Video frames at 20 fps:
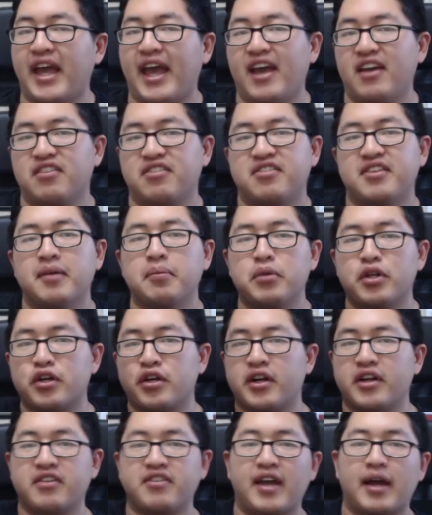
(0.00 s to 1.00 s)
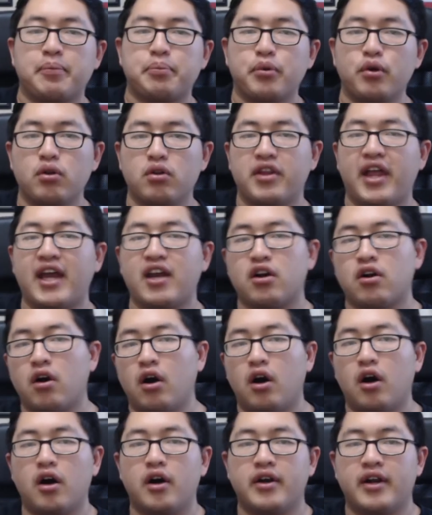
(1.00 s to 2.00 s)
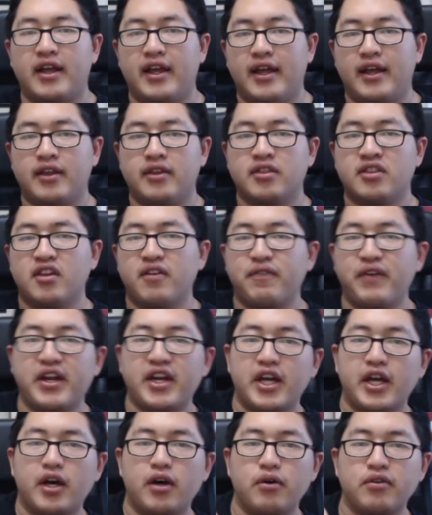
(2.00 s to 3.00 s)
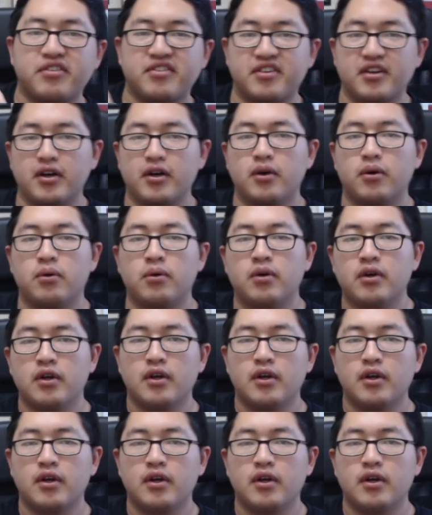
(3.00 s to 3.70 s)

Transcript: a similar example later on in the video, so